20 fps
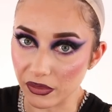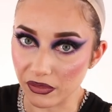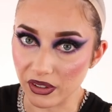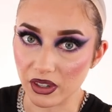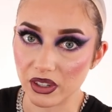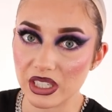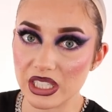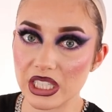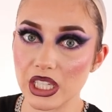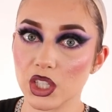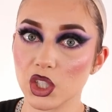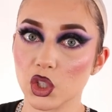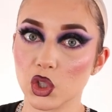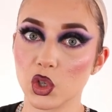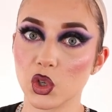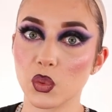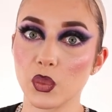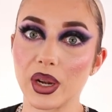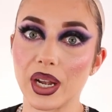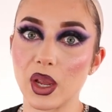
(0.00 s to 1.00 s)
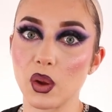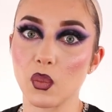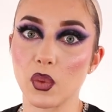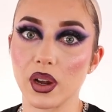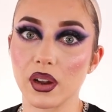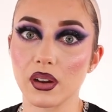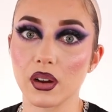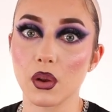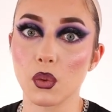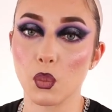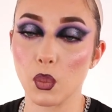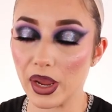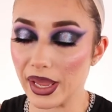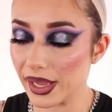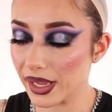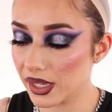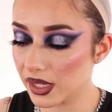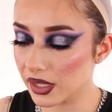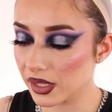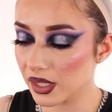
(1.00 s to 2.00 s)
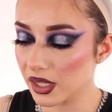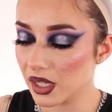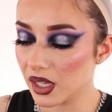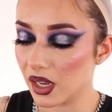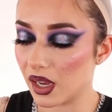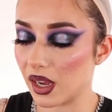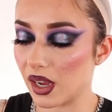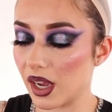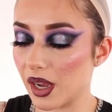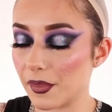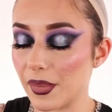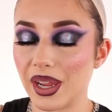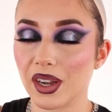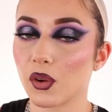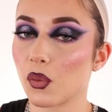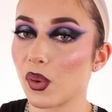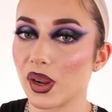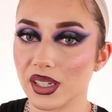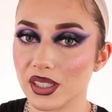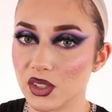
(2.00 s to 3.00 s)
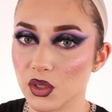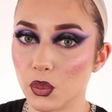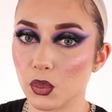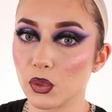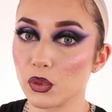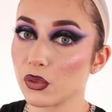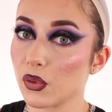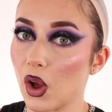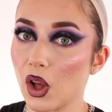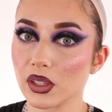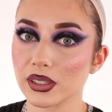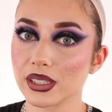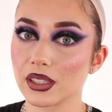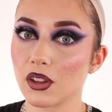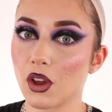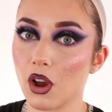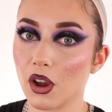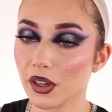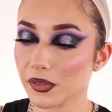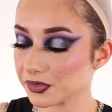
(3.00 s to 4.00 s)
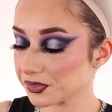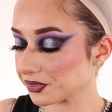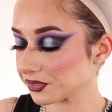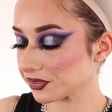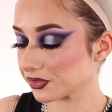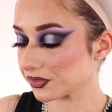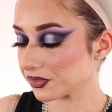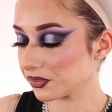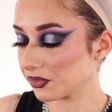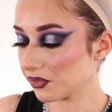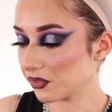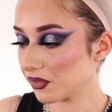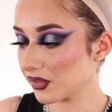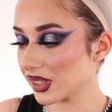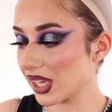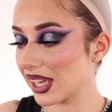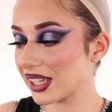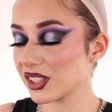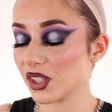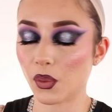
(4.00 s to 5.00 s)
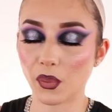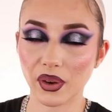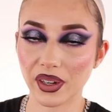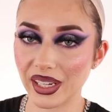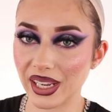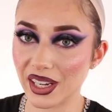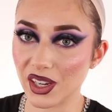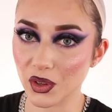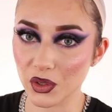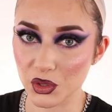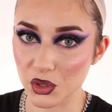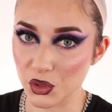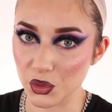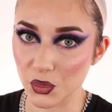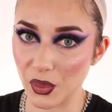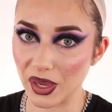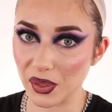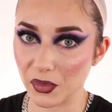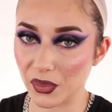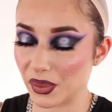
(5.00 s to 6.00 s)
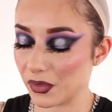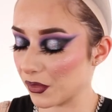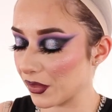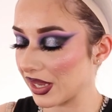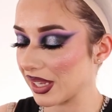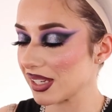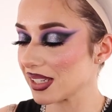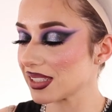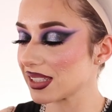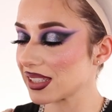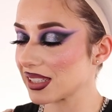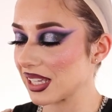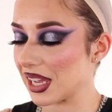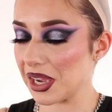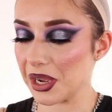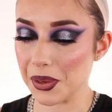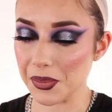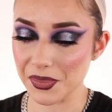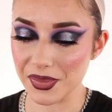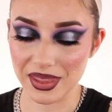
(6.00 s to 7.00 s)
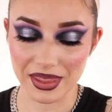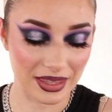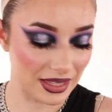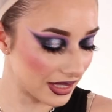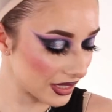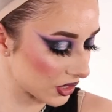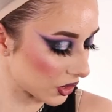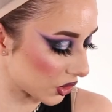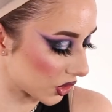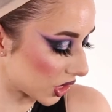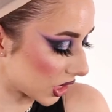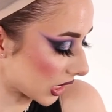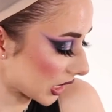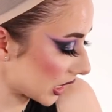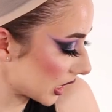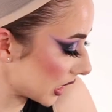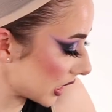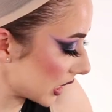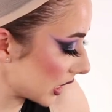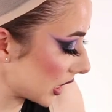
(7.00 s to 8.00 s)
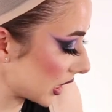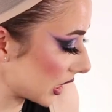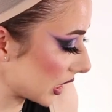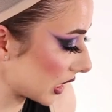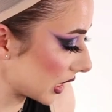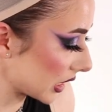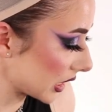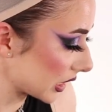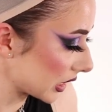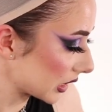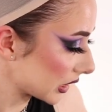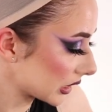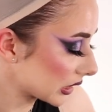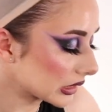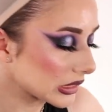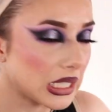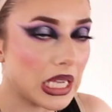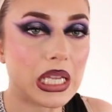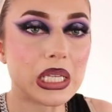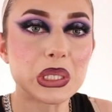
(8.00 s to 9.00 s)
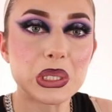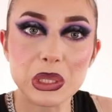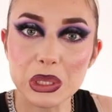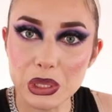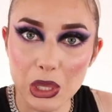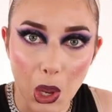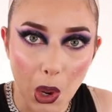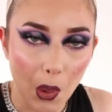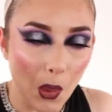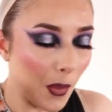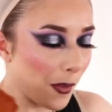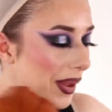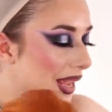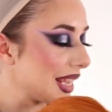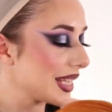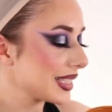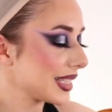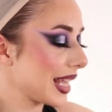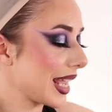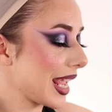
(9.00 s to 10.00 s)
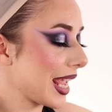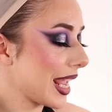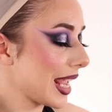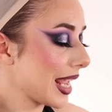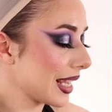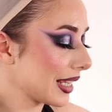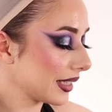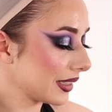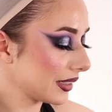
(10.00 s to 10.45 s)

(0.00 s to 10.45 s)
it very secure when I wear a wig. I don't want it to move all day long. And don't worry, I don't sweat with wigs. These are just so amazing.